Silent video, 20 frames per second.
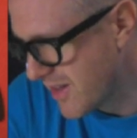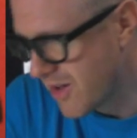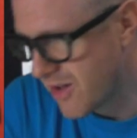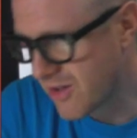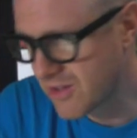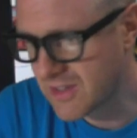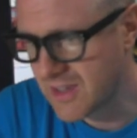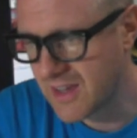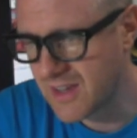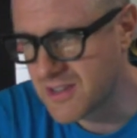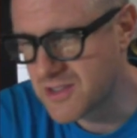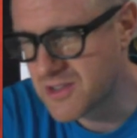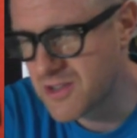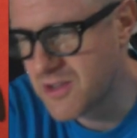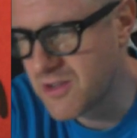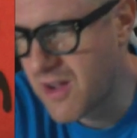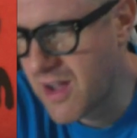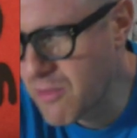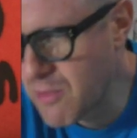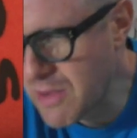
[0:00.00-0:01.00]
Okay,
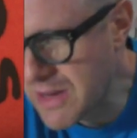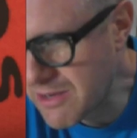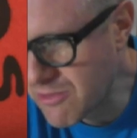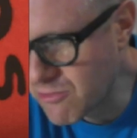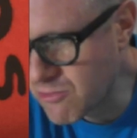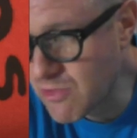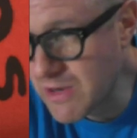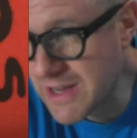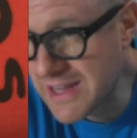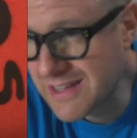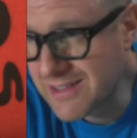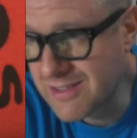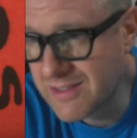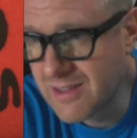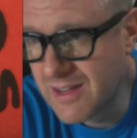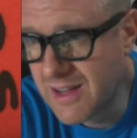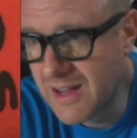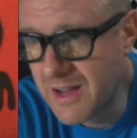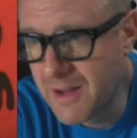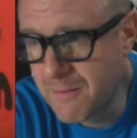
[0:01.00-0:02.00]
so I went and read
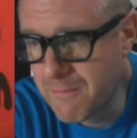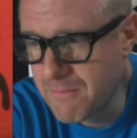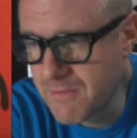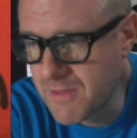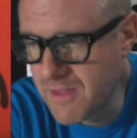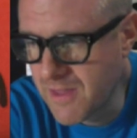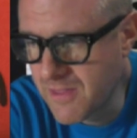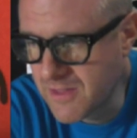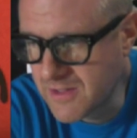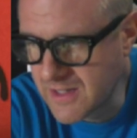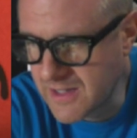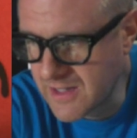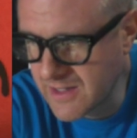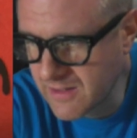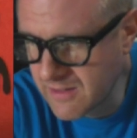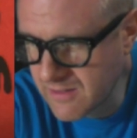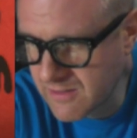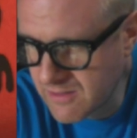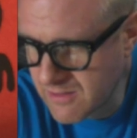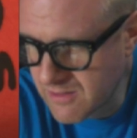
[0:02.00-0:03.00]
the other
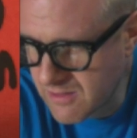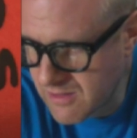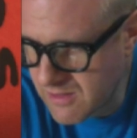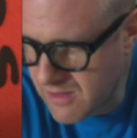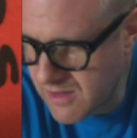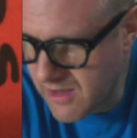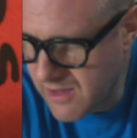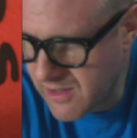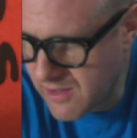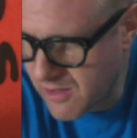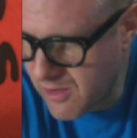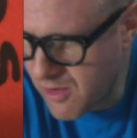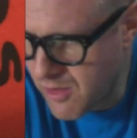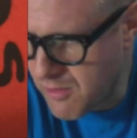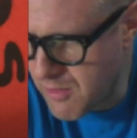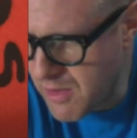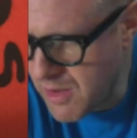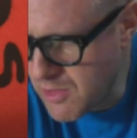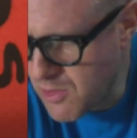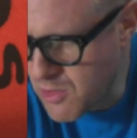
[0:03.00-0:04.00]
day. On
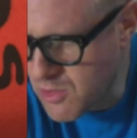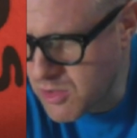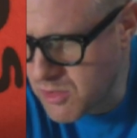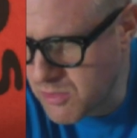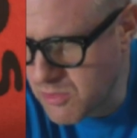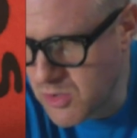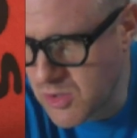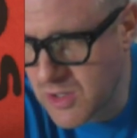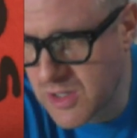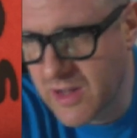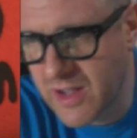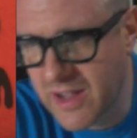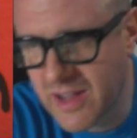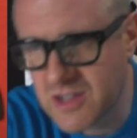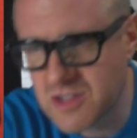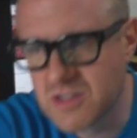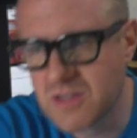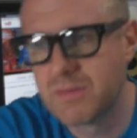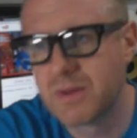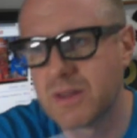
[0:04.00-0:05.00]
my long commute in, I
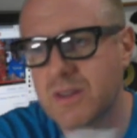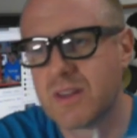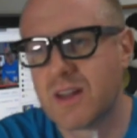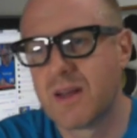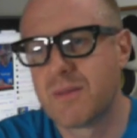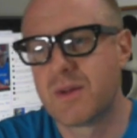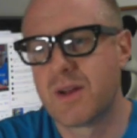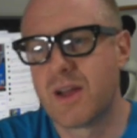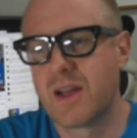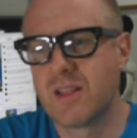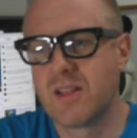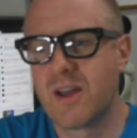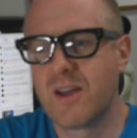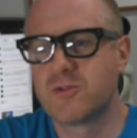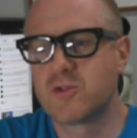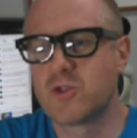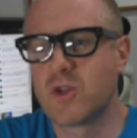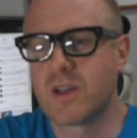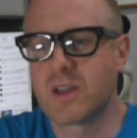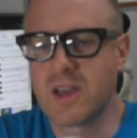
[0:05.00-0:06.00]
actually picked it up and I
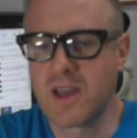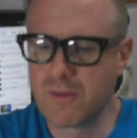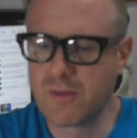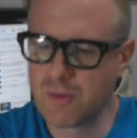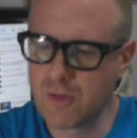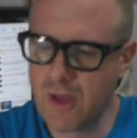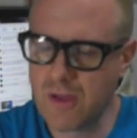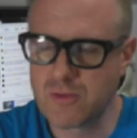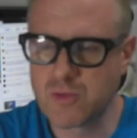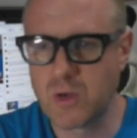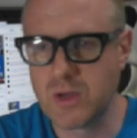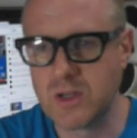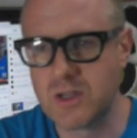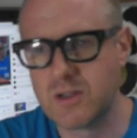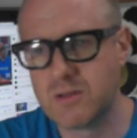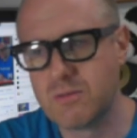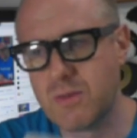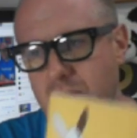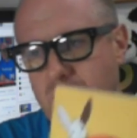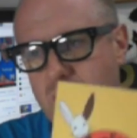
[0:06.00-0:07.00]
kind of live
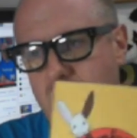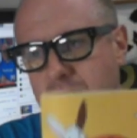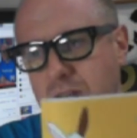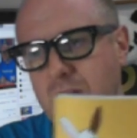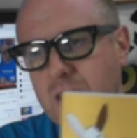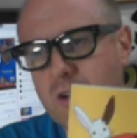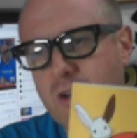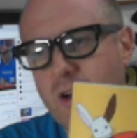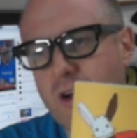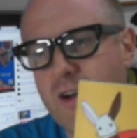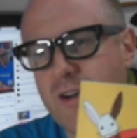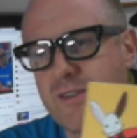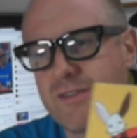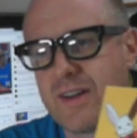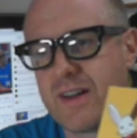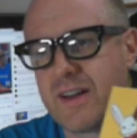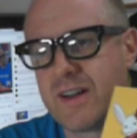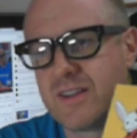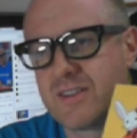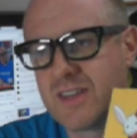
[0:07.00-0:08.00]
tweeted my reading of
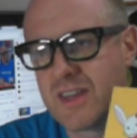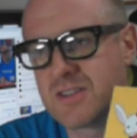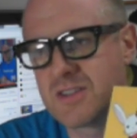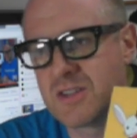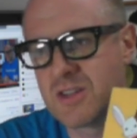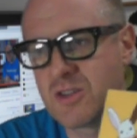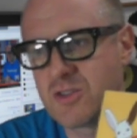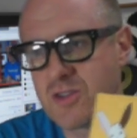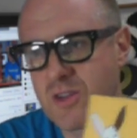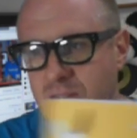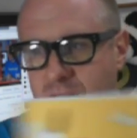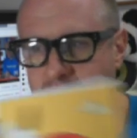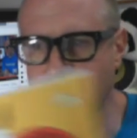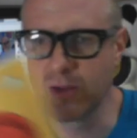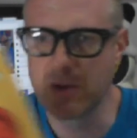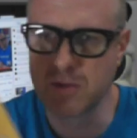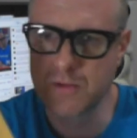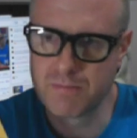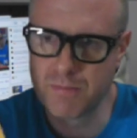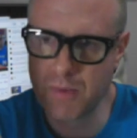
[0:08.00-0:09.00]
Texan in
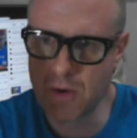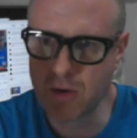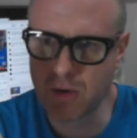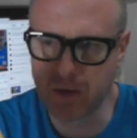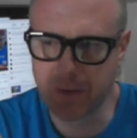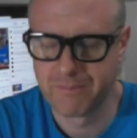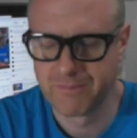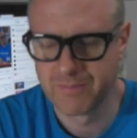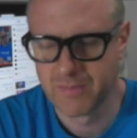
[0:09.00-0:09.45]
Tokyo's book.